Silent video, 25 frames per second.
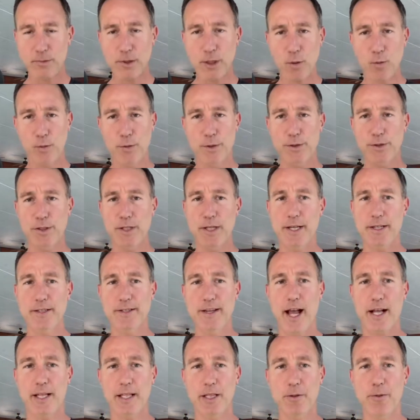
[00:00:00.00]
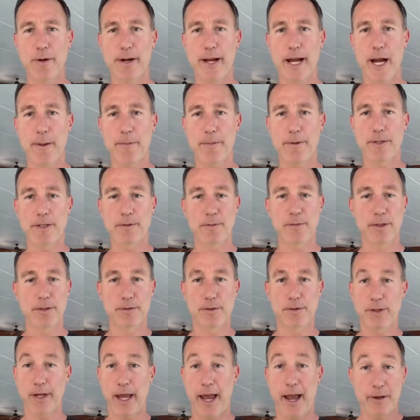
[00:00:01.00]
we'll see exactly what happens,
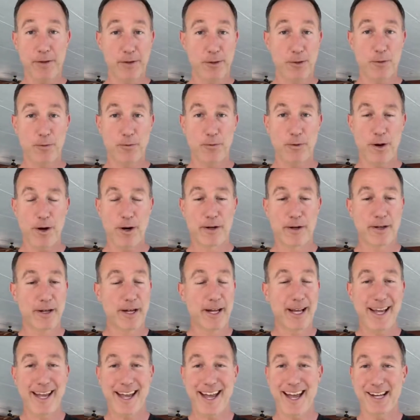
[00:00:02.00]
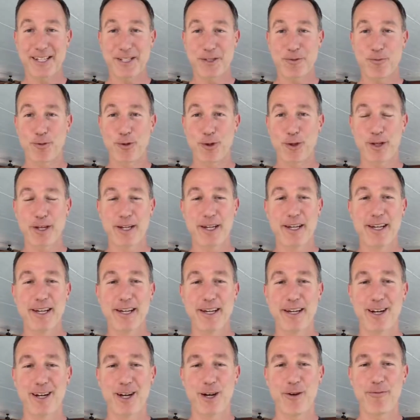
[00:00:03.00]
but as so far, hasn't really
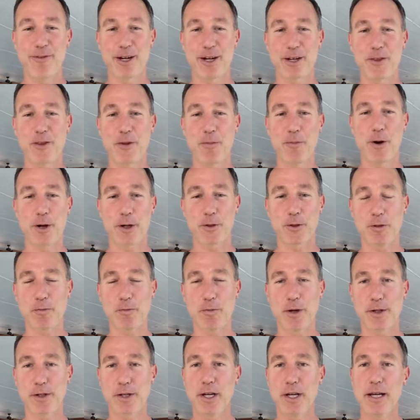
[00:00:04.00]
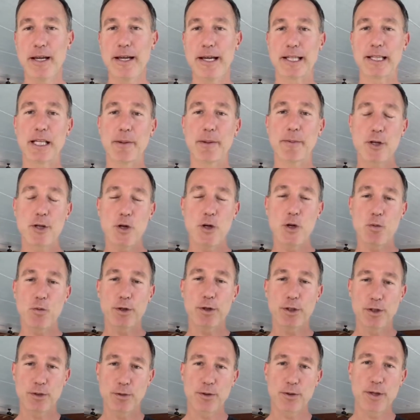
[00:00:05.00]
affected the market too much. Let me know
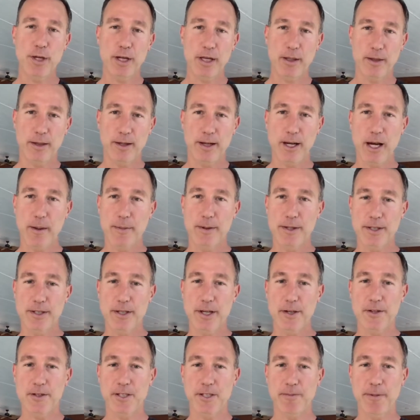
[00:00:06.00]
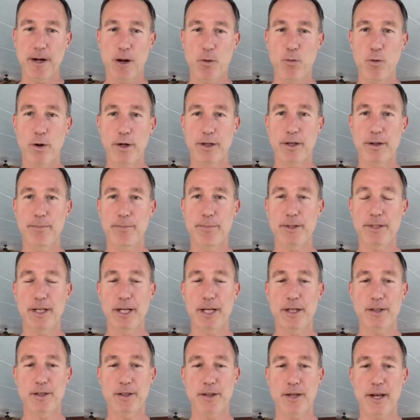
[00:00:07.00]
what you think in the comment section about what could
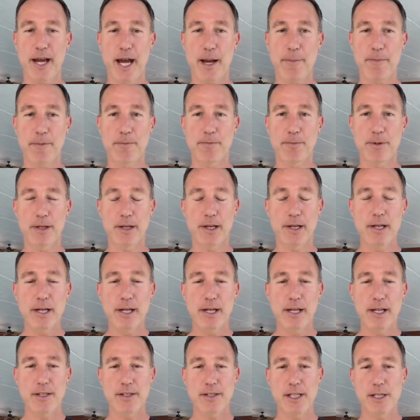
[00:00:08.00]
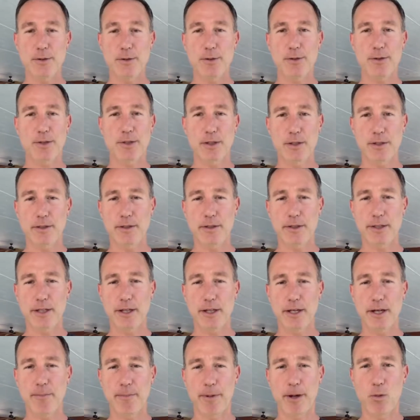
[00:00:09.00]
potentially happen, but it is interesting
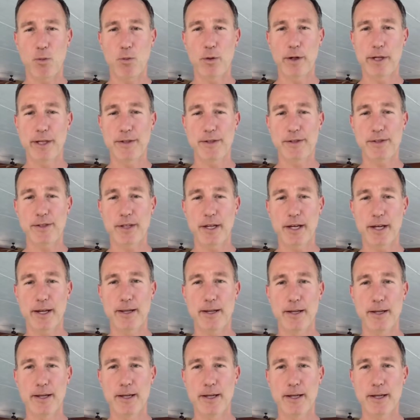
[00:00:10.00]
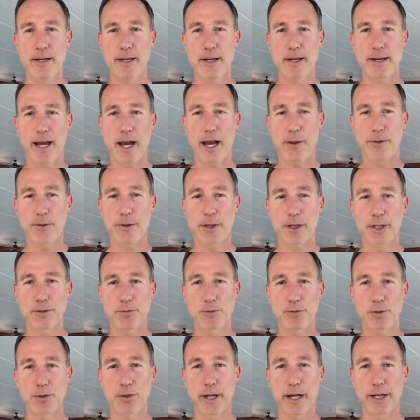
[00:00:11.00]
about what he said and how things
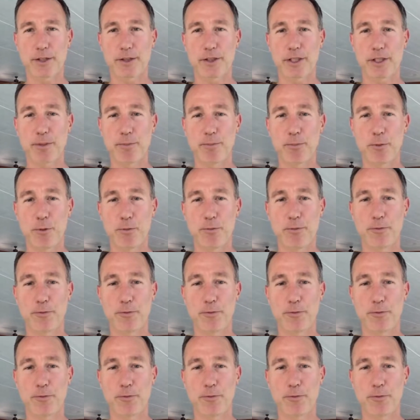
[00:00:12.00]
will actually move